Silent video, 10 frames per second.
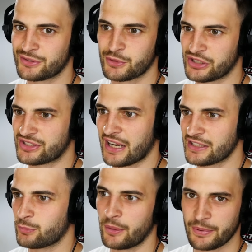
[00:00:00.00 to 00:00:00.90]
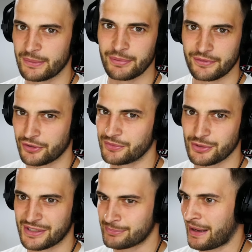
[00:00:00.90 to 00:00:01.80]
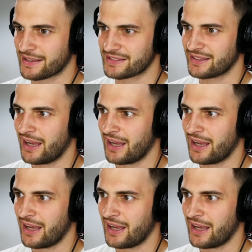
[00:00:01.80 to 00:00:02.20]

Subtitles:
because that's what people have come to expect.